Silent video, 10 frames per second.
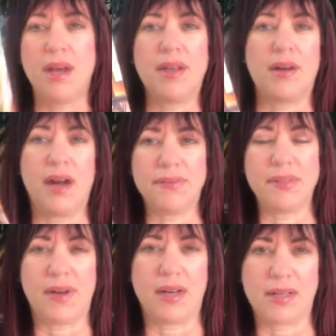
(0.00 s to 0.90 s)
Your Off
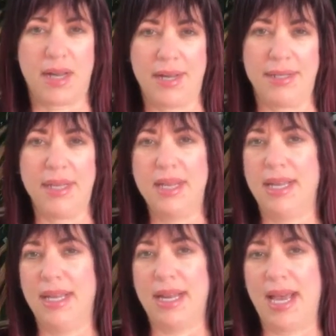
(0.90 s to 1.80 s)
Duval guide,
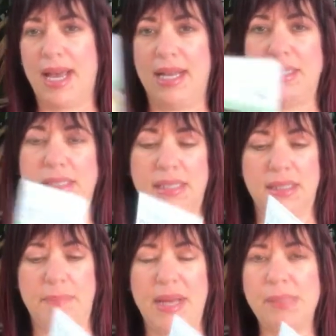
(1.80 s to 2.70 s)
it has
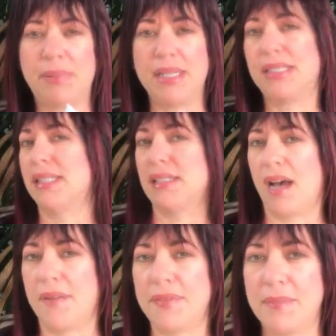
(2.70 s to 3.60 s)
the best places
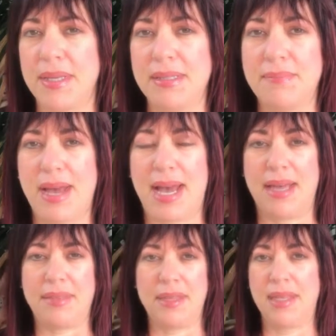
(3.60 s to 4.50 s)
off the beaten
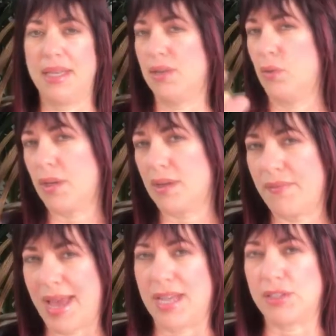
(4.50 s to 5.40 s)
path, in order of
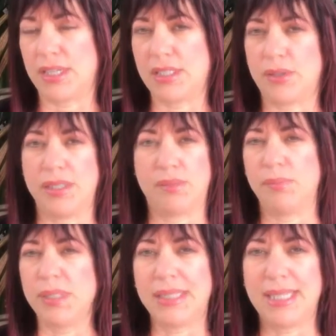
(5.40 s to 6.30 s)
address so it's
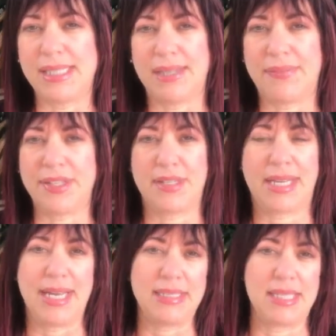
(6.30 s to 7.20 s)
really easy for you to
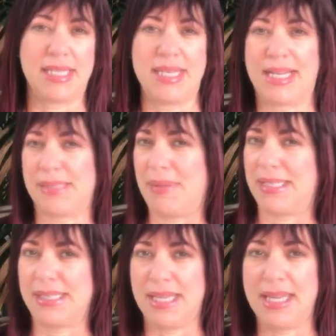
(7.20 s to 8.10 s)
get to the next
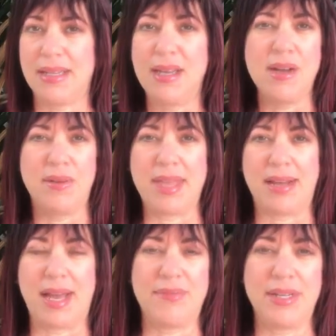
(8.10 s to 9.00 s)
best thing without
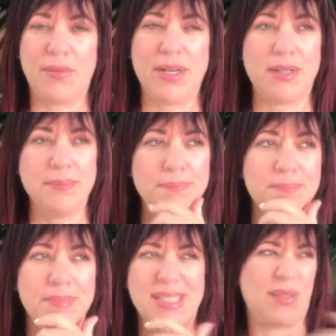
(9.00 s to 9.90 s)
having to wonder,
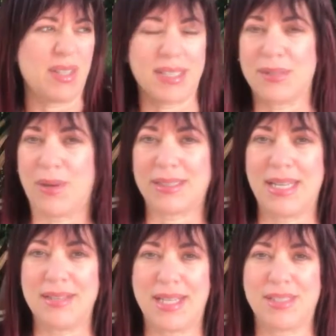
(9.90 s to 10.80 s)
hmm, is it worth it to walk
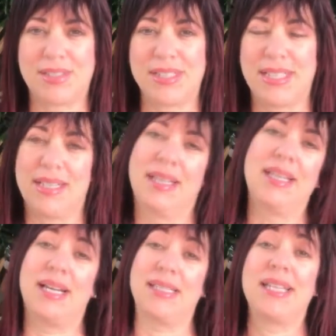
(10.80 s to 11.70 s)
down that street?
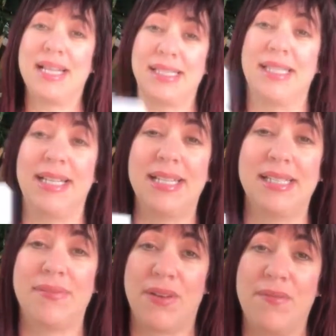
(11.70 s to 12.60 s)
because yes, it
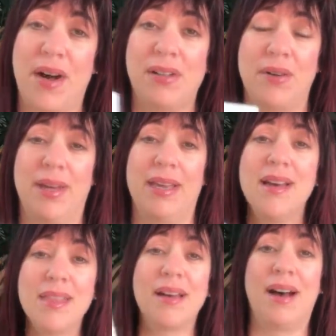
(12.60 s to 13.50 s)
is if you're following
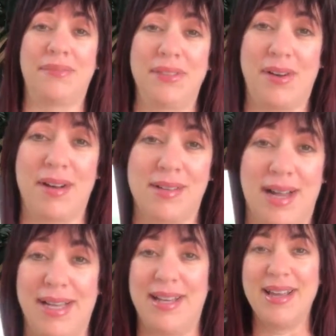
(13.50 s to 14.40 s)
the Off Duval
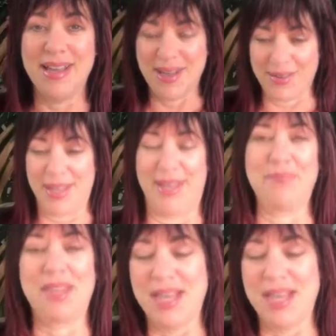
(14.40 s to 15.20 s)
guide, okay?